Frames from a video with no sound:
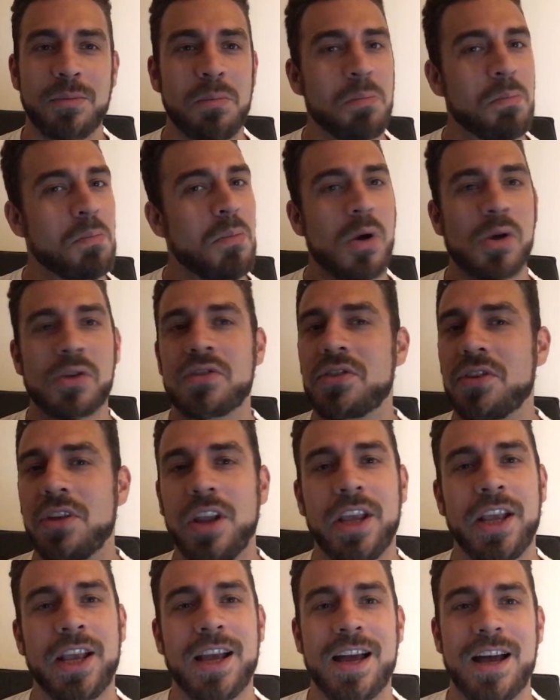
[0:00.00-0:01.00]
just
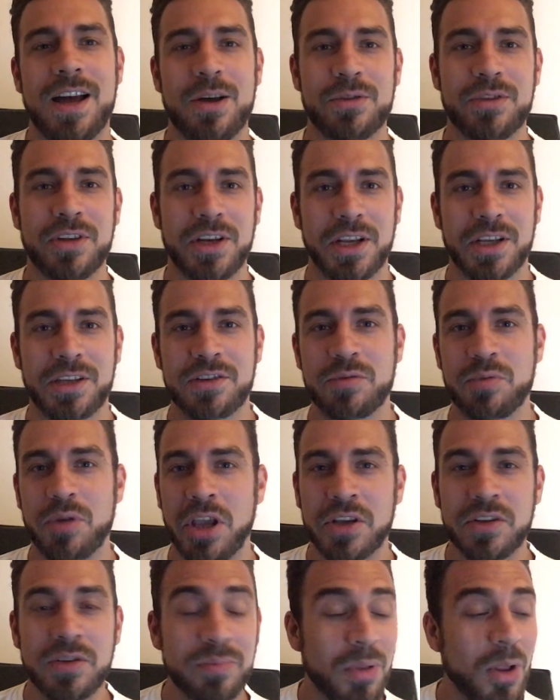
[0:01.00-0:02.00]
muscling out and
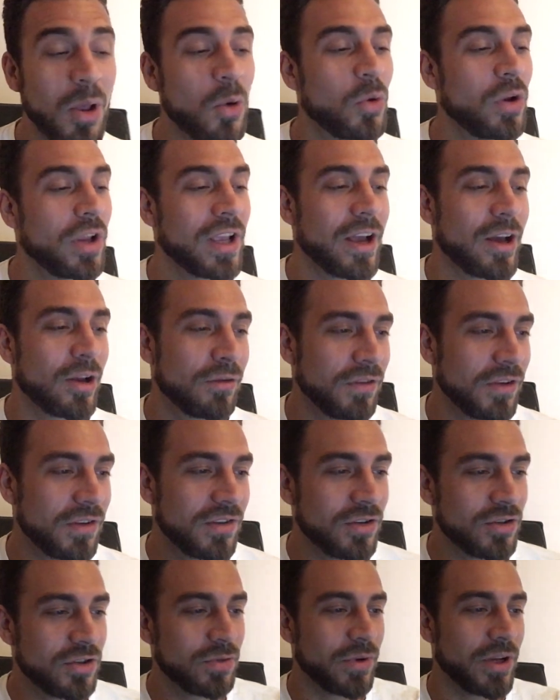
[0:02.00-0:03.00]
ex exploding
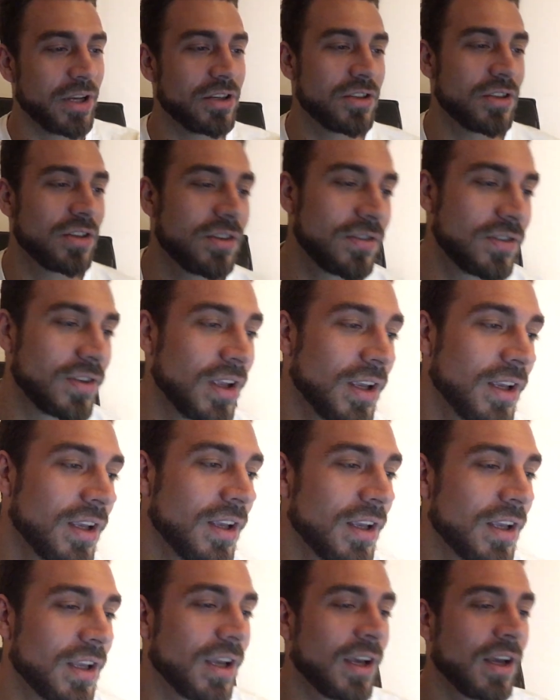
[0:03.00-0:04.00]
out of these situations.